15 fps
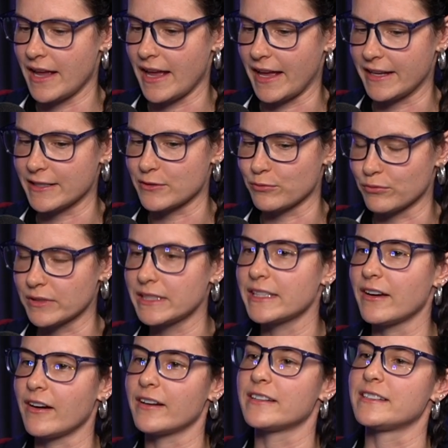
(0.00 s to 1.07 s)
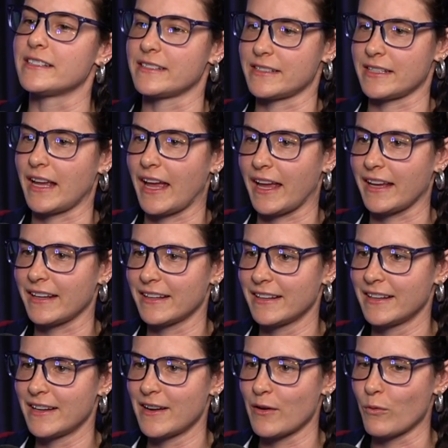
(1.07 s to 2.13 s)
And it's really hard to say
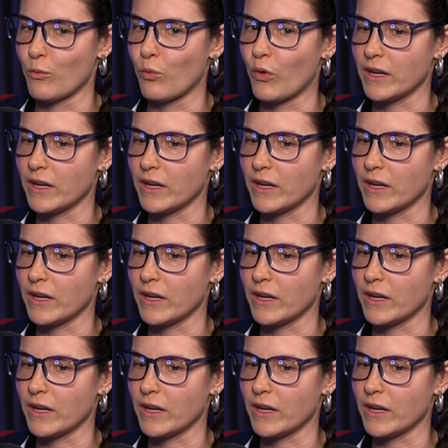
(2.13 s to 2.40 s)
mm-hmm.